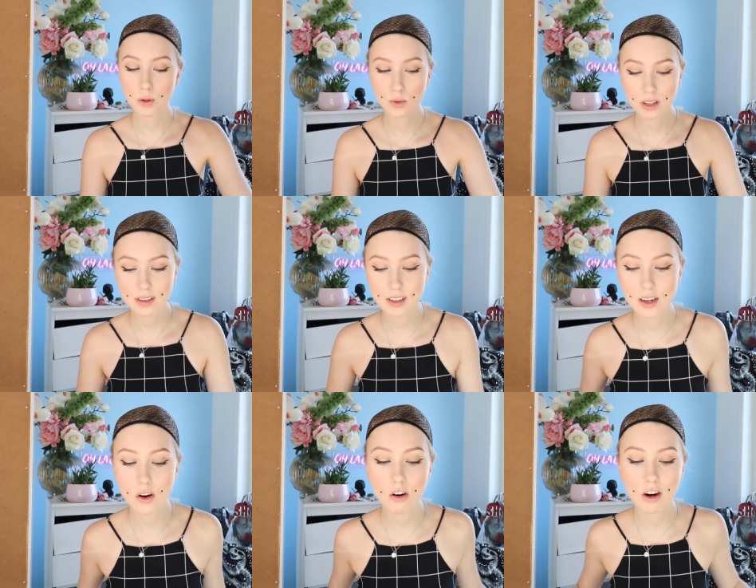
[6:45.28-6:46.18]
I really
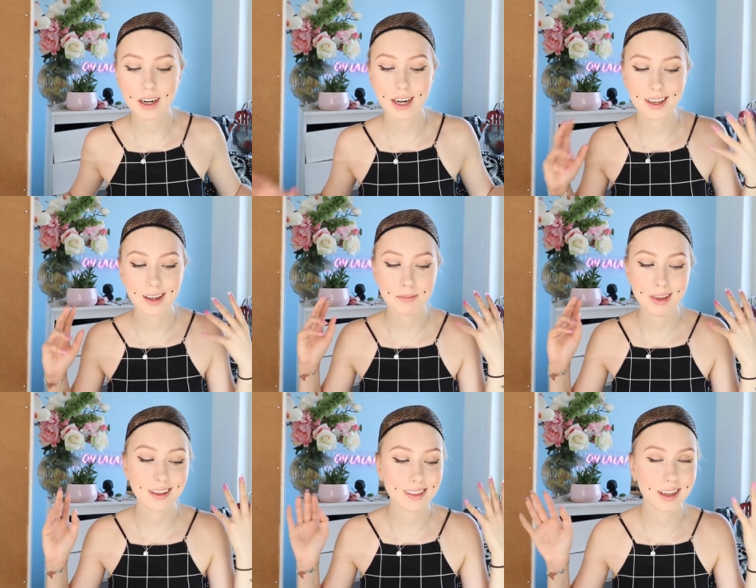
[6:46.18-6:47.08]
think hard, I can
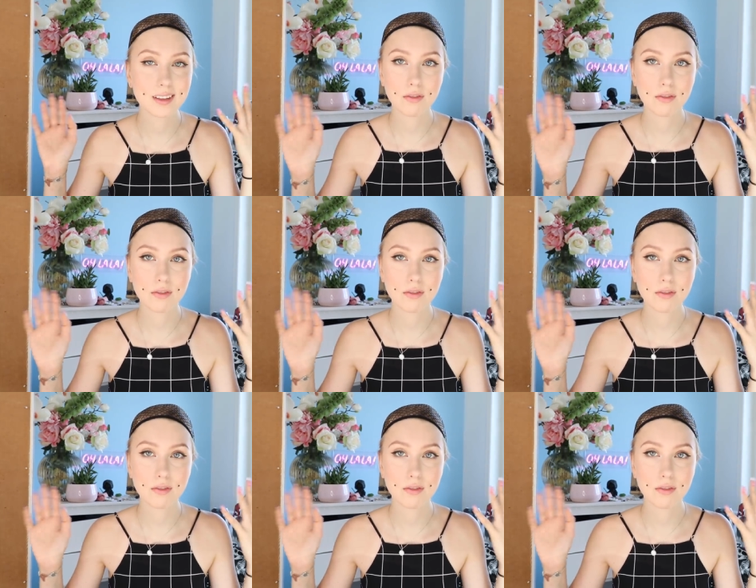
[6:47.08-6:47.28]
make things